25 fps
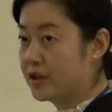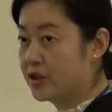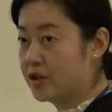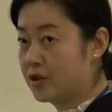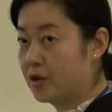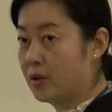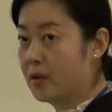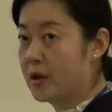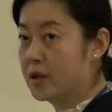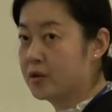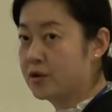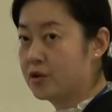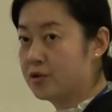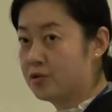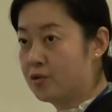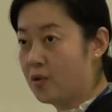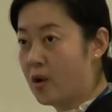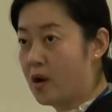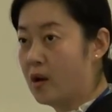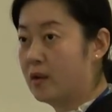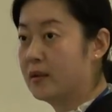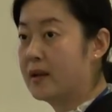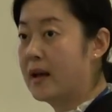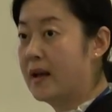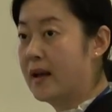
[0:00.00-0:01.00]
show a
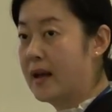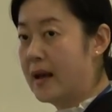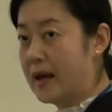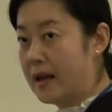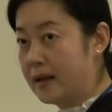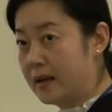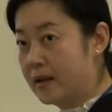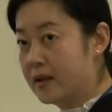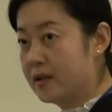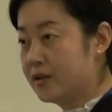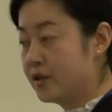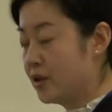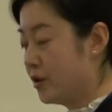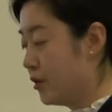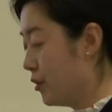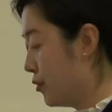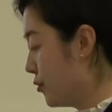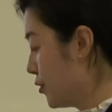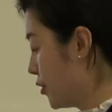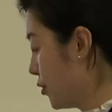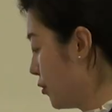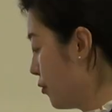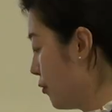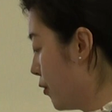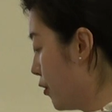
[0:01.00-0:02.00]
strong and
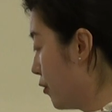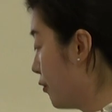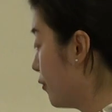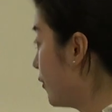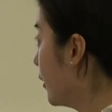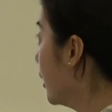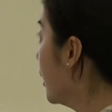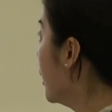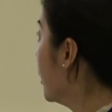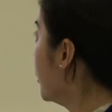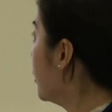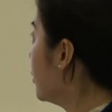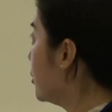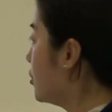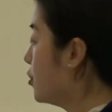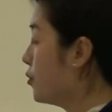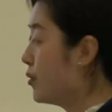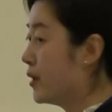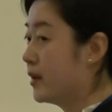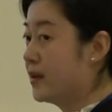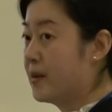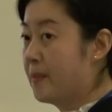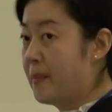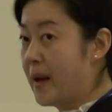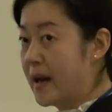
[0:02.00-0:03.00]
continuous growth
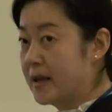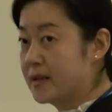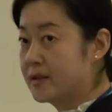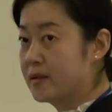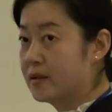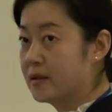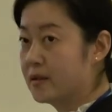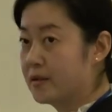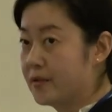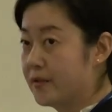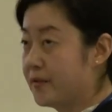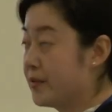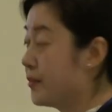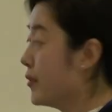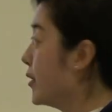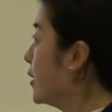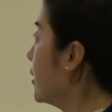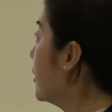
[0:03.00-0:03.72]
during the past 3